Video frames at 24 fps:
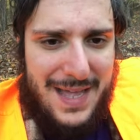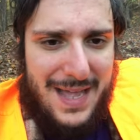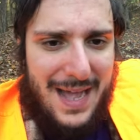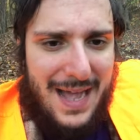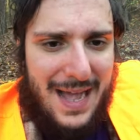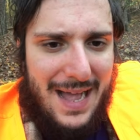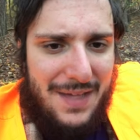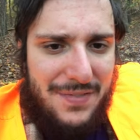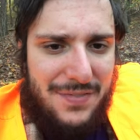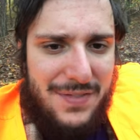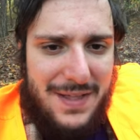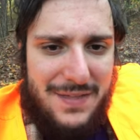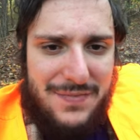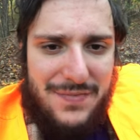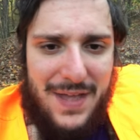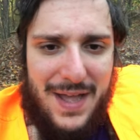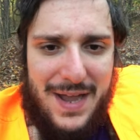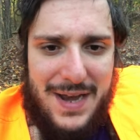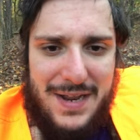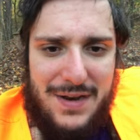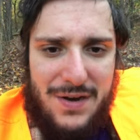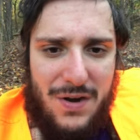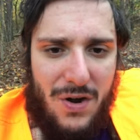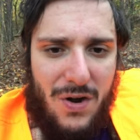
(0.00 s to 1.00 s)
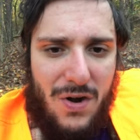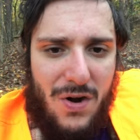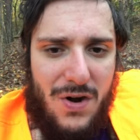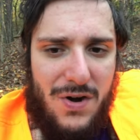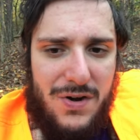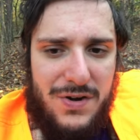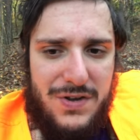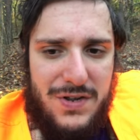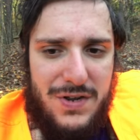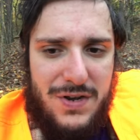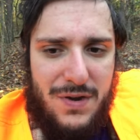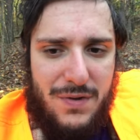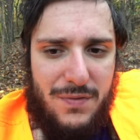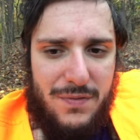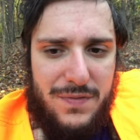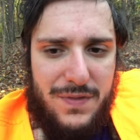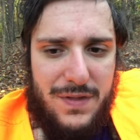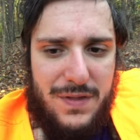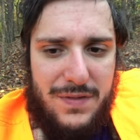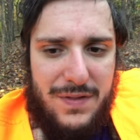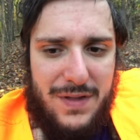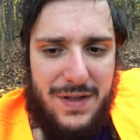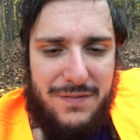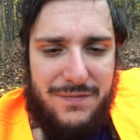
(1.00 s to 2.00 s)
I think that in art,
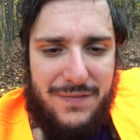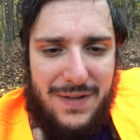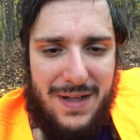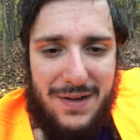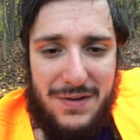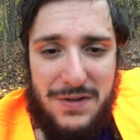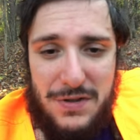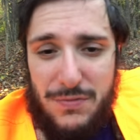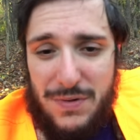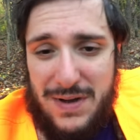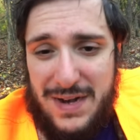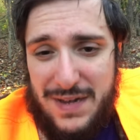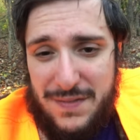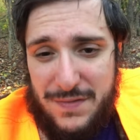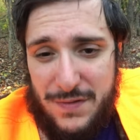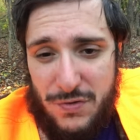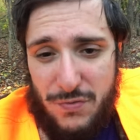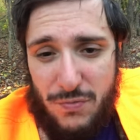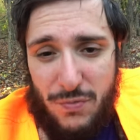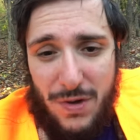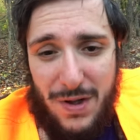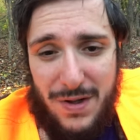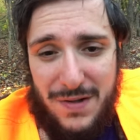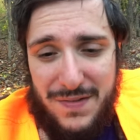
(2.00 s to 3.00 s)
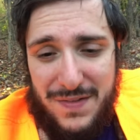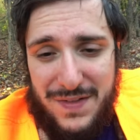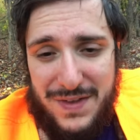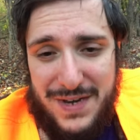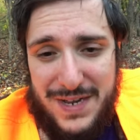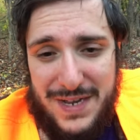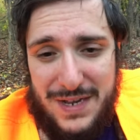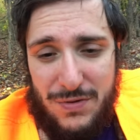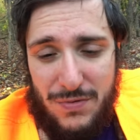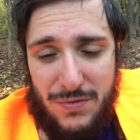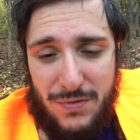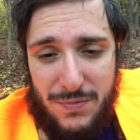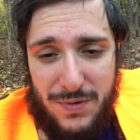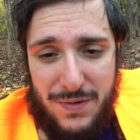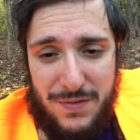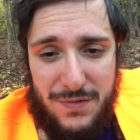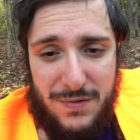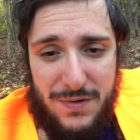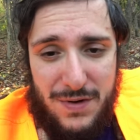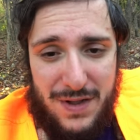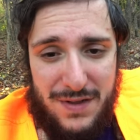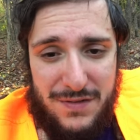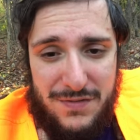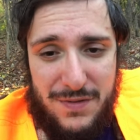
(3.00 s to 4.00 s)
the evaluating the quality or whether or
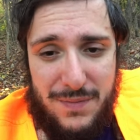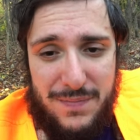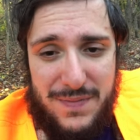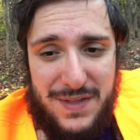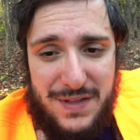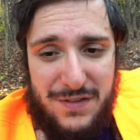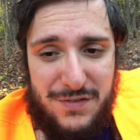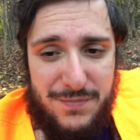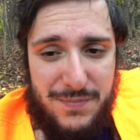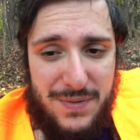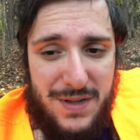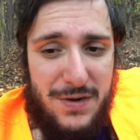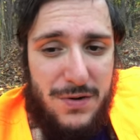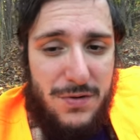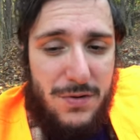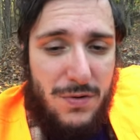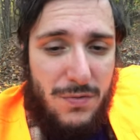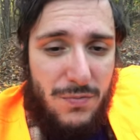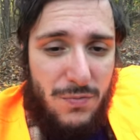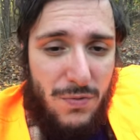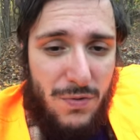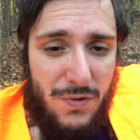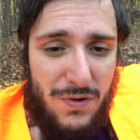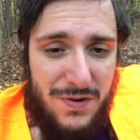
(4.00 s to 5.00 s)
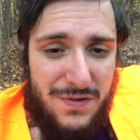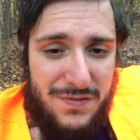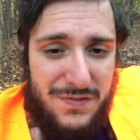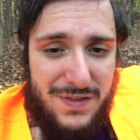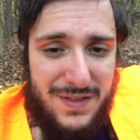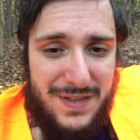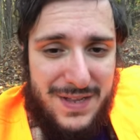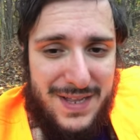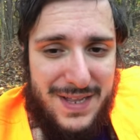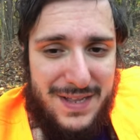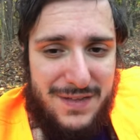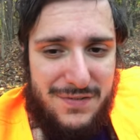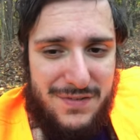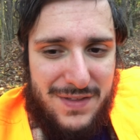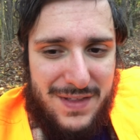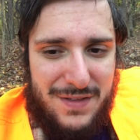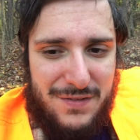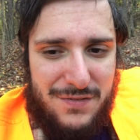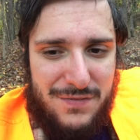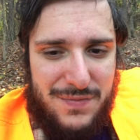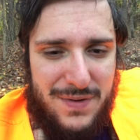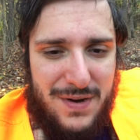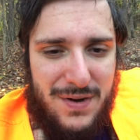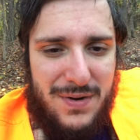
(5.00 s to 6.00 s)
not something is better or worse
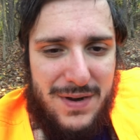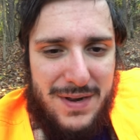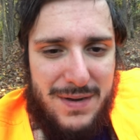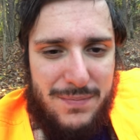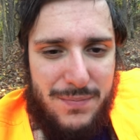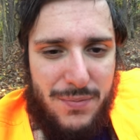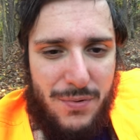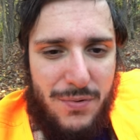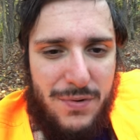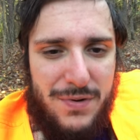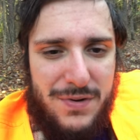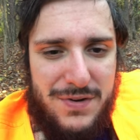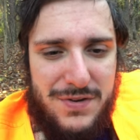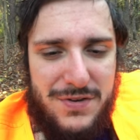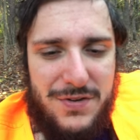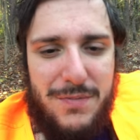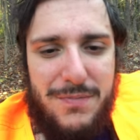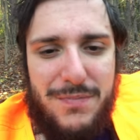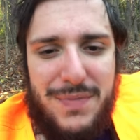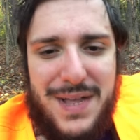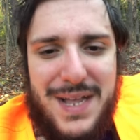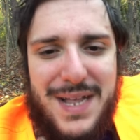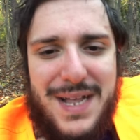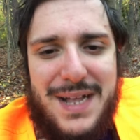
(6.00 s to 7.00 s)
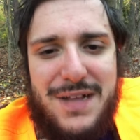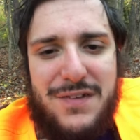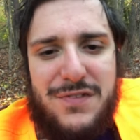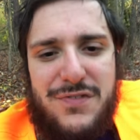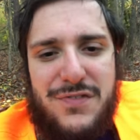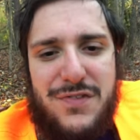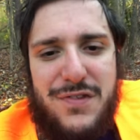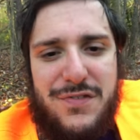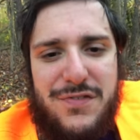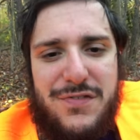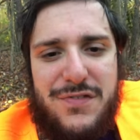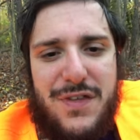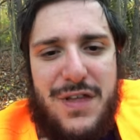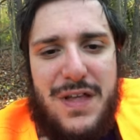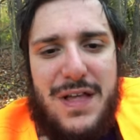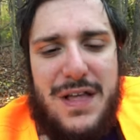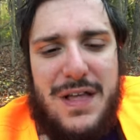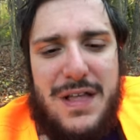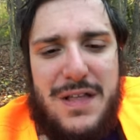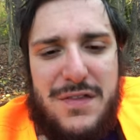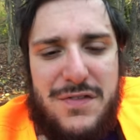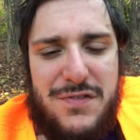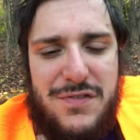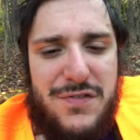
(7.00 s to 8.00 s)
is very important. To me, it's just
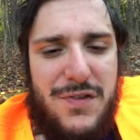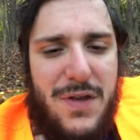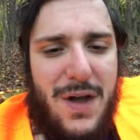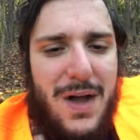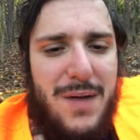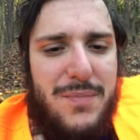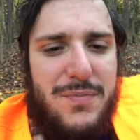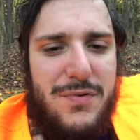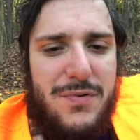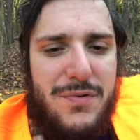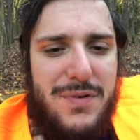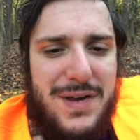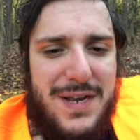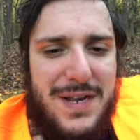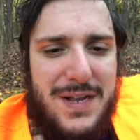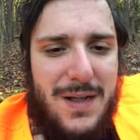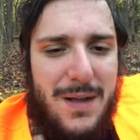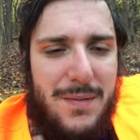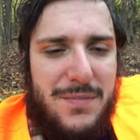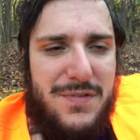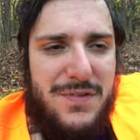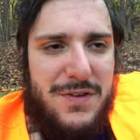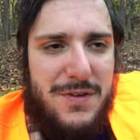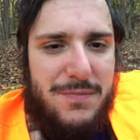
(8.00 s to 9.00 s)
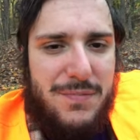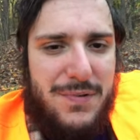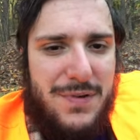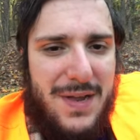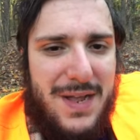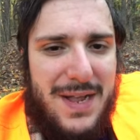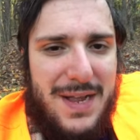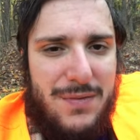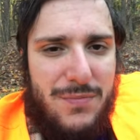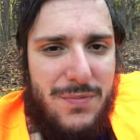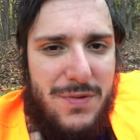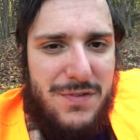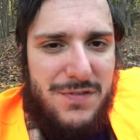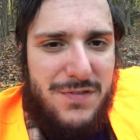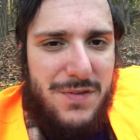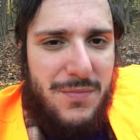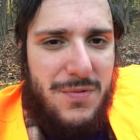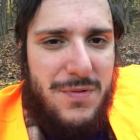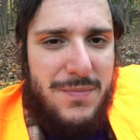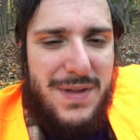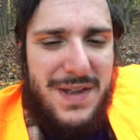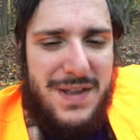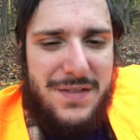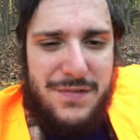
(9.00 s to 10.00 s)
snobbery comes into play when
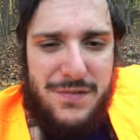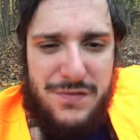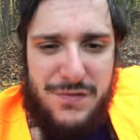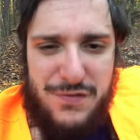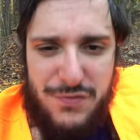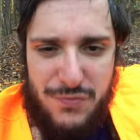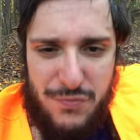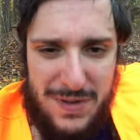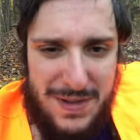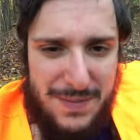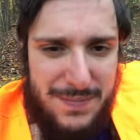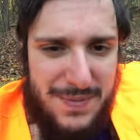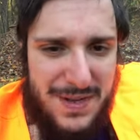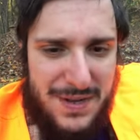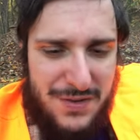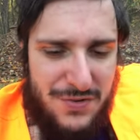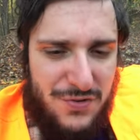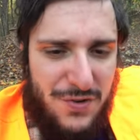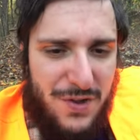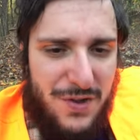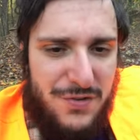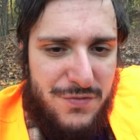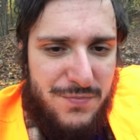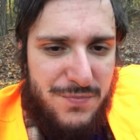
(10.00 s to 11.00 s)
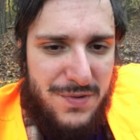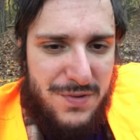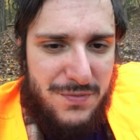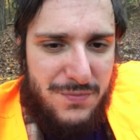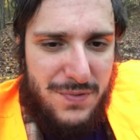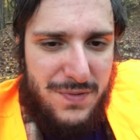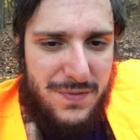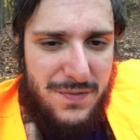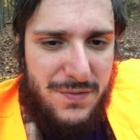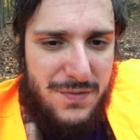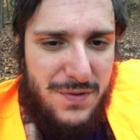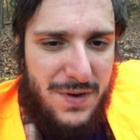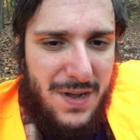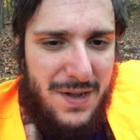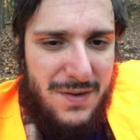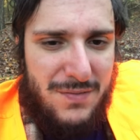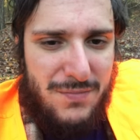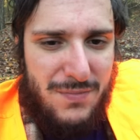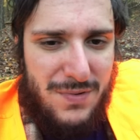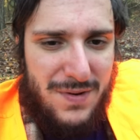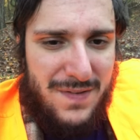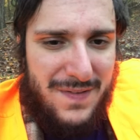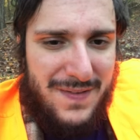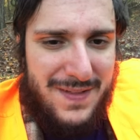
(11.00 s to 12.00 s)
someone makes a sweeping judgment when they're not
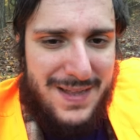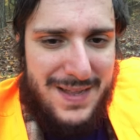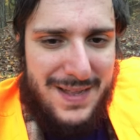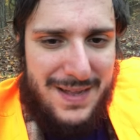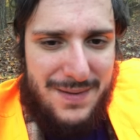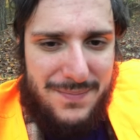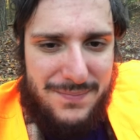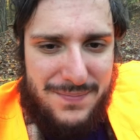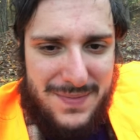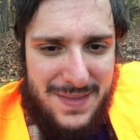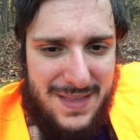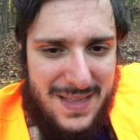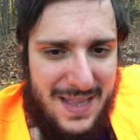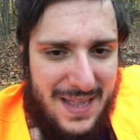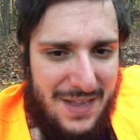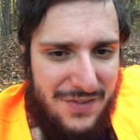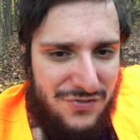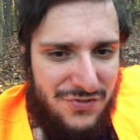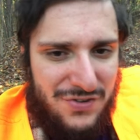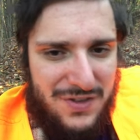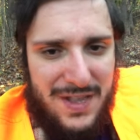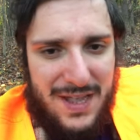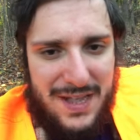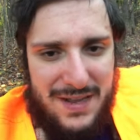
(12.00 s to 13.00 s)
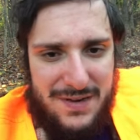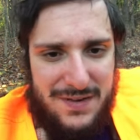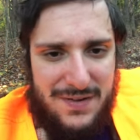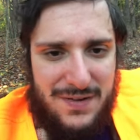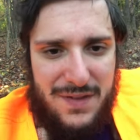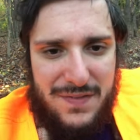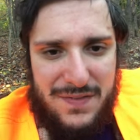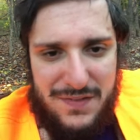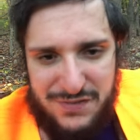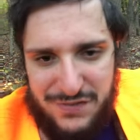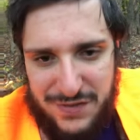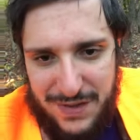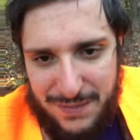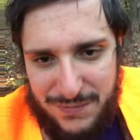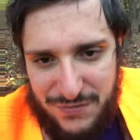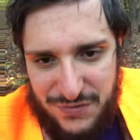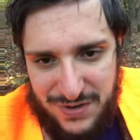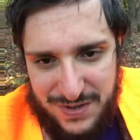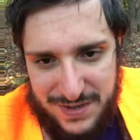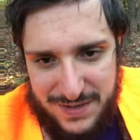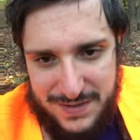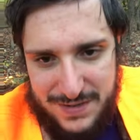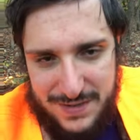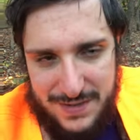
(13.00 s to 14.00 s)
really educated on the
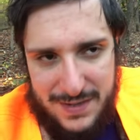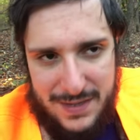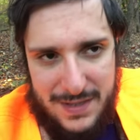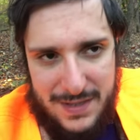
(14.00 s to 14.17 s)
subject.